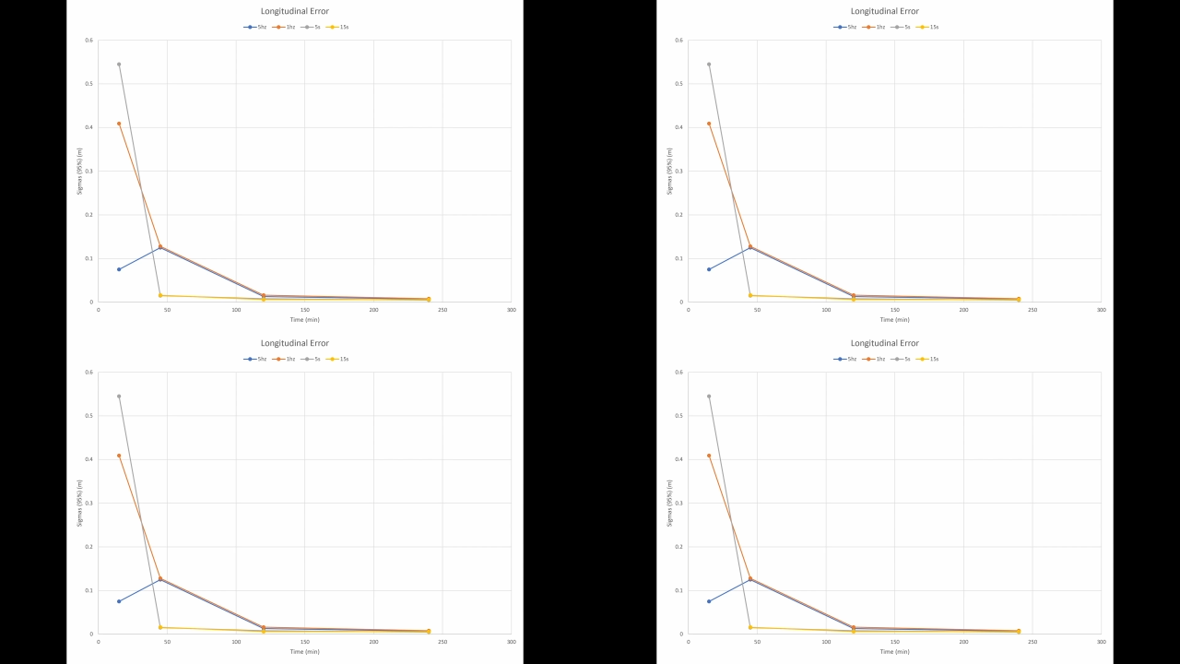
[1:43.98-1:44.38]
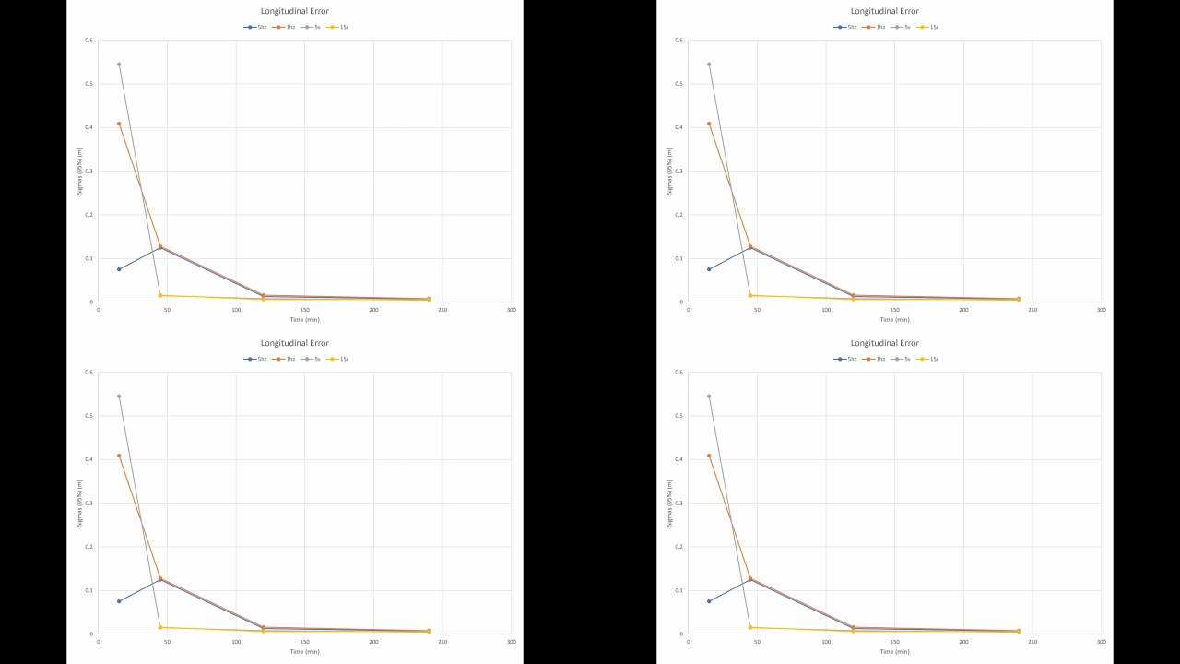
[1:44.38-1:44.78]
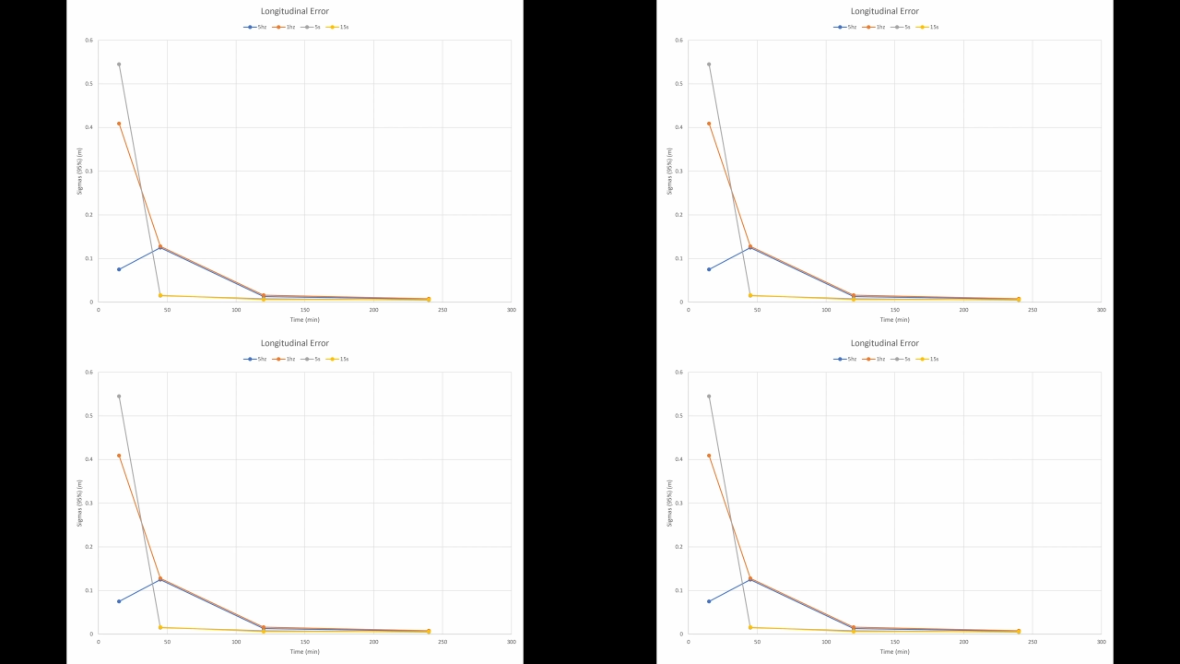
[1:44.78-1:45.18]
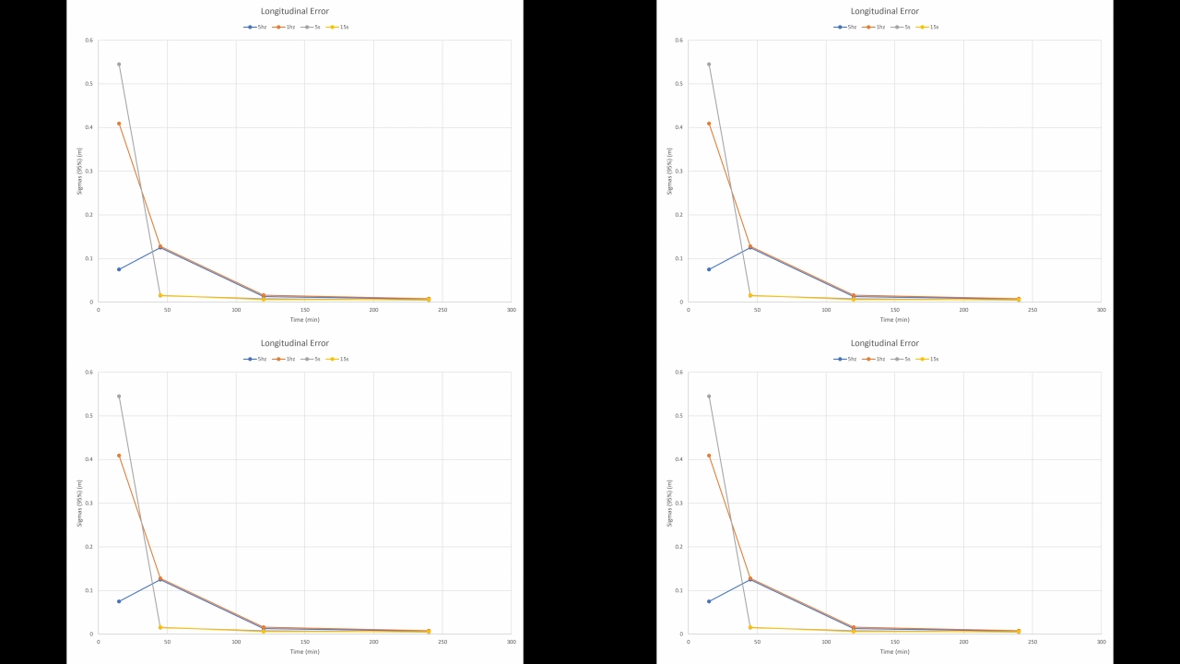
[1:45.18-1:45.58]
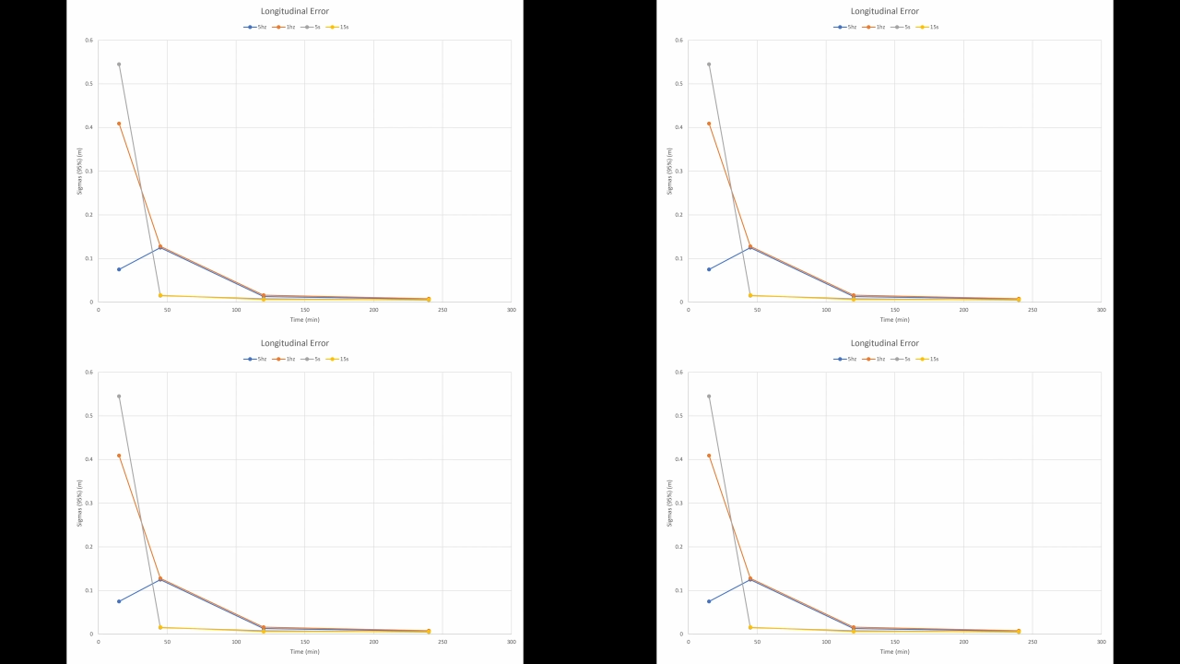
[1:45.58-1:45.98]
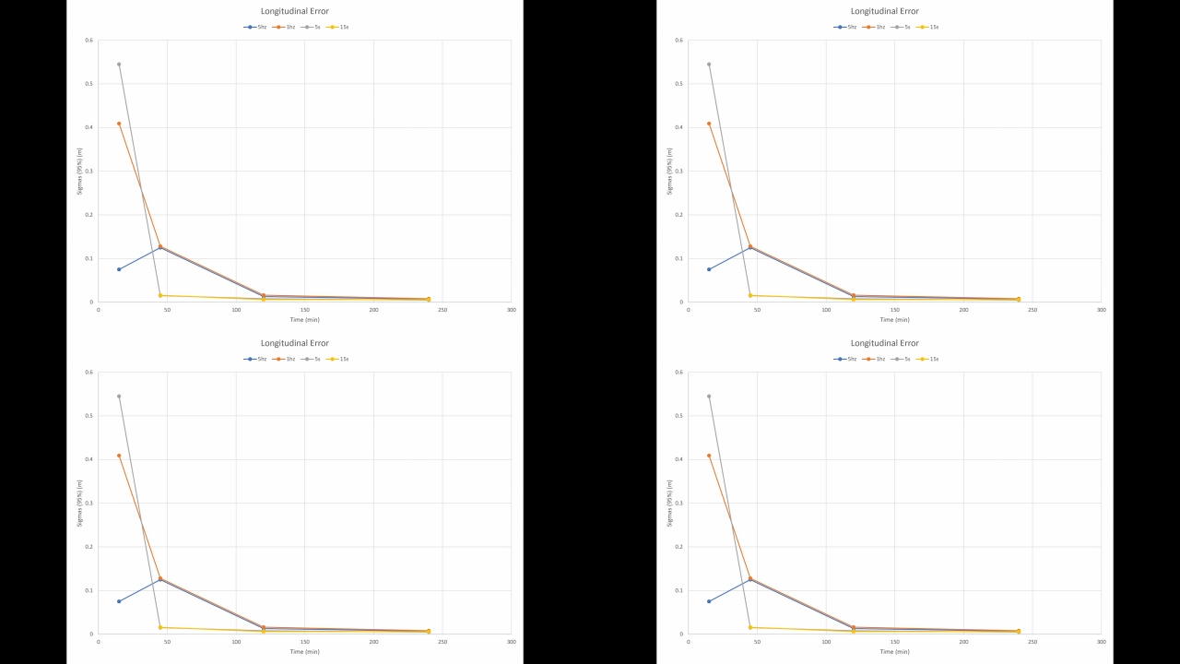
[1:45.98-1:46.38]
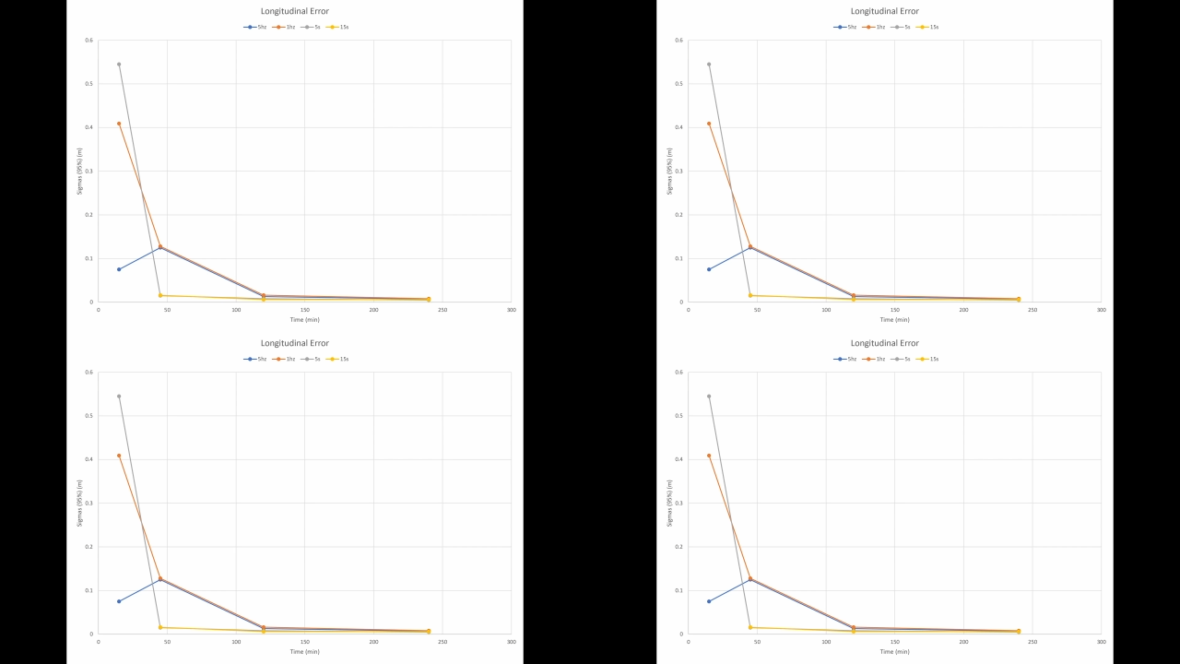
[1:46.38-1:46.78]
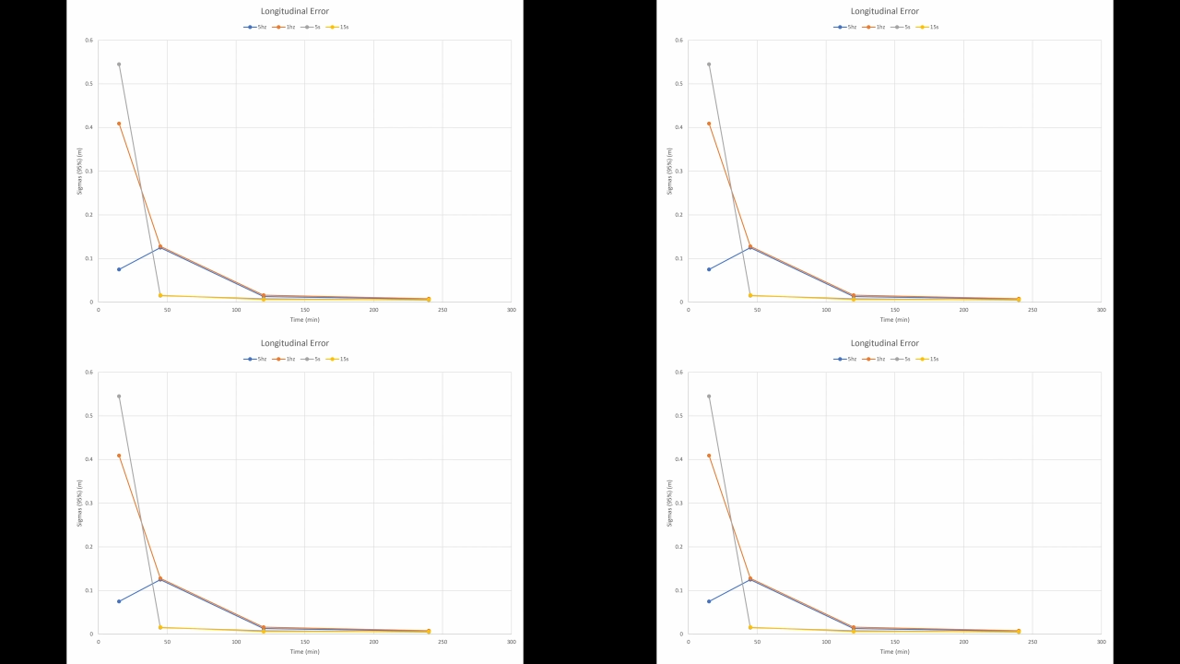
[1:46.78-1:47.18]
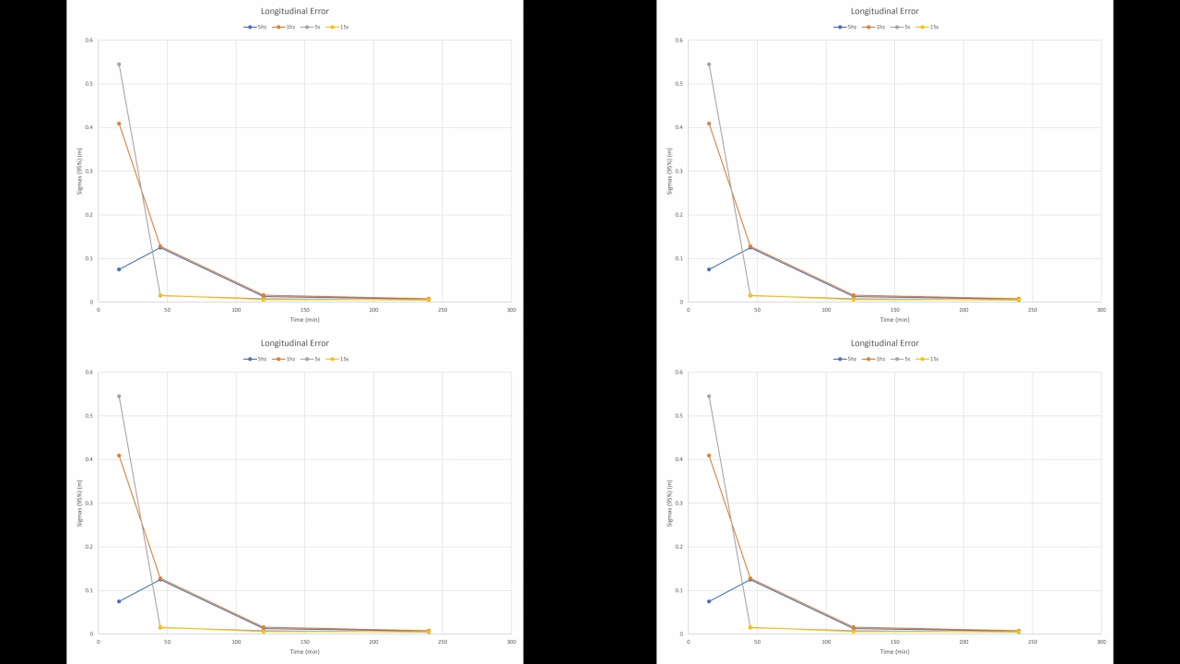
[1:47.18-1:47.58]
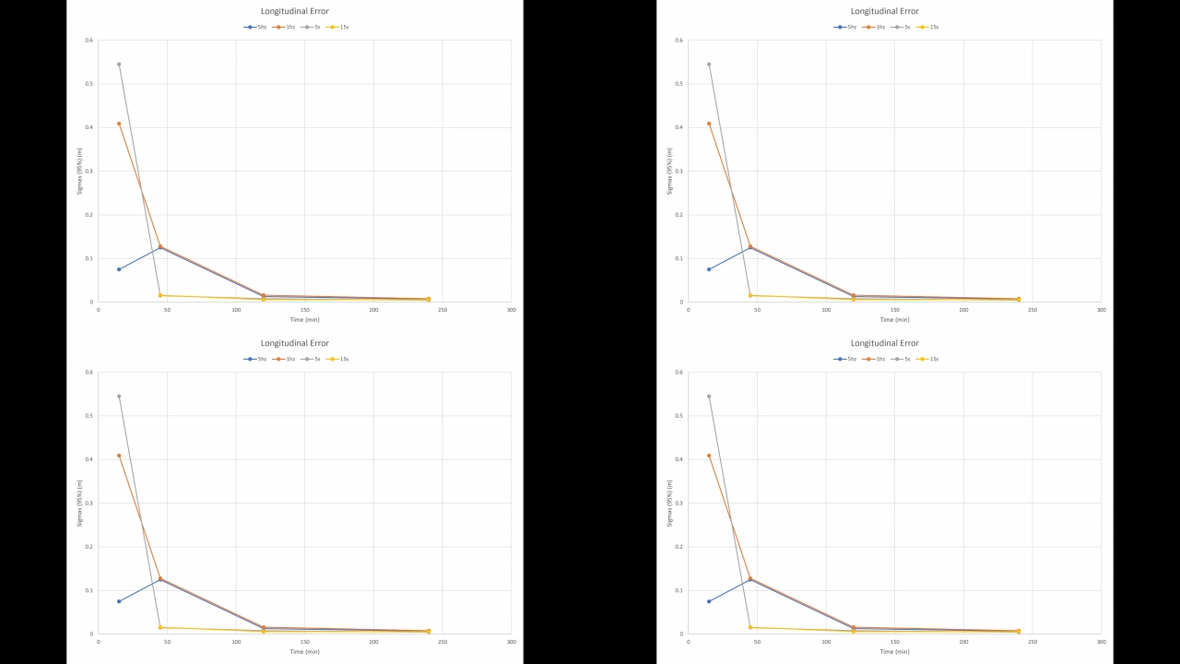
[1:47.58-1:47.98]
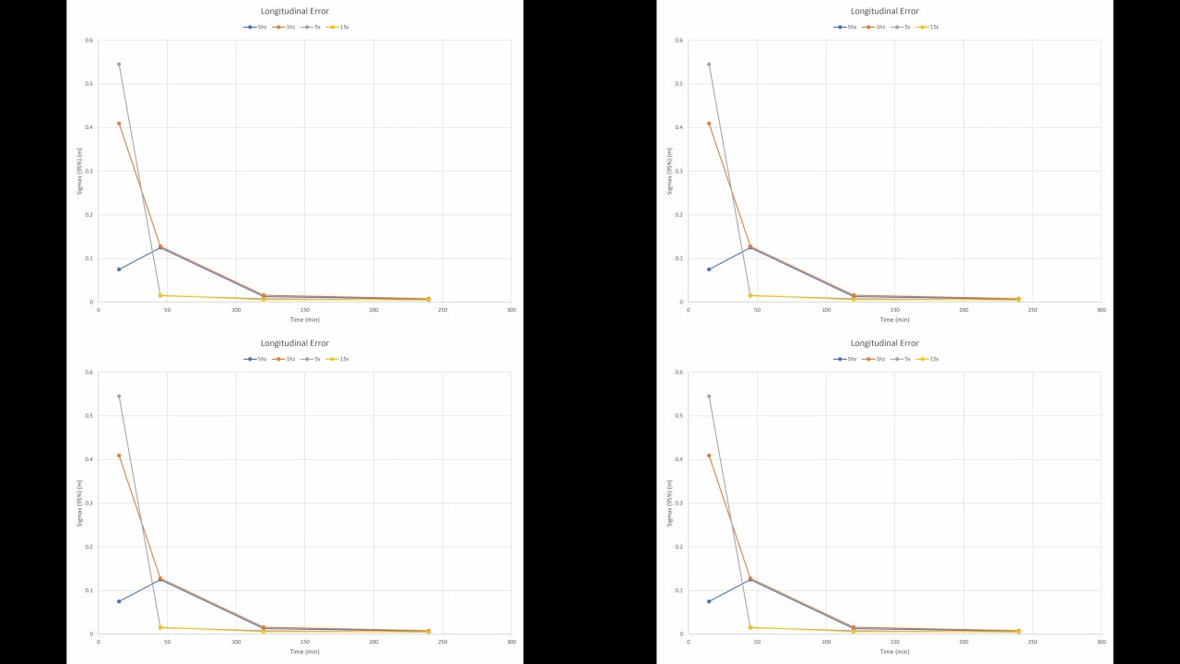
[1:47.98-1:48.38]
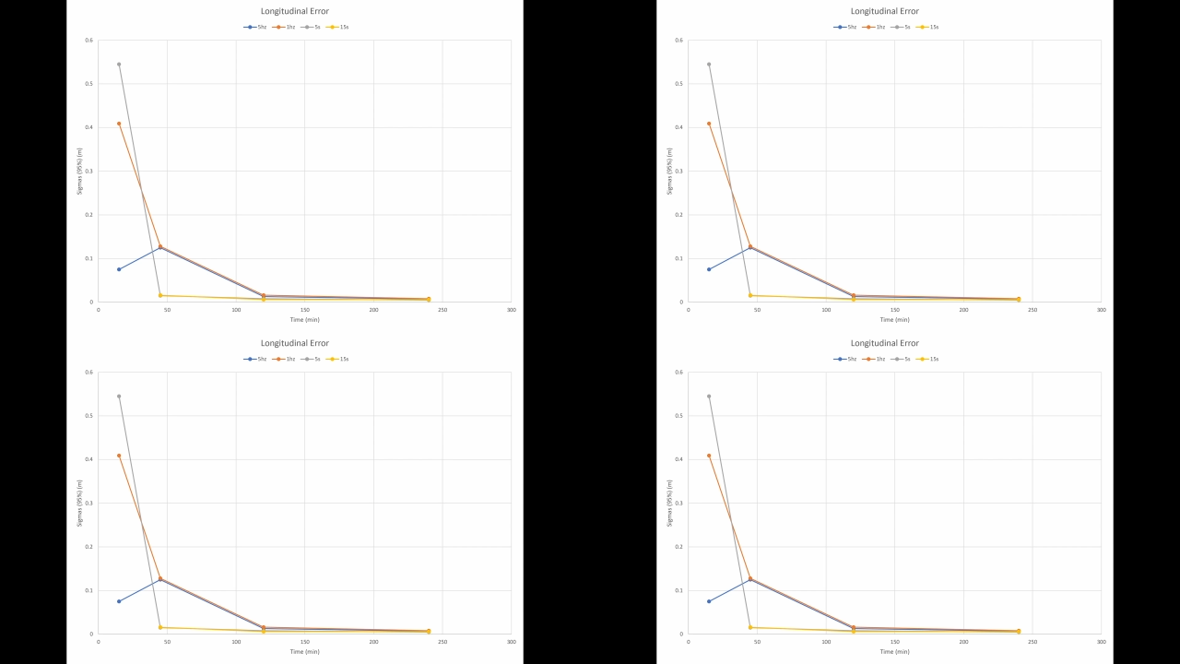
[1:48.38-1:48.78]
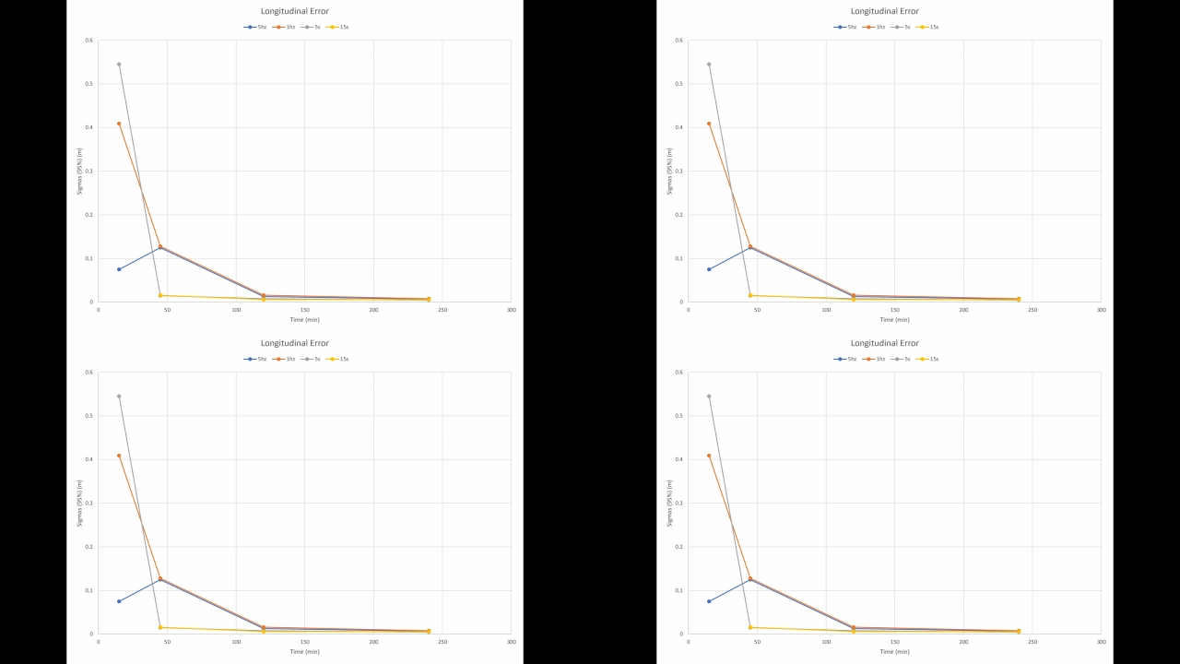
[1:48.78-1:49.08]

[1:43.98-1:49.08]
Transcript: [unreadable: no face in view]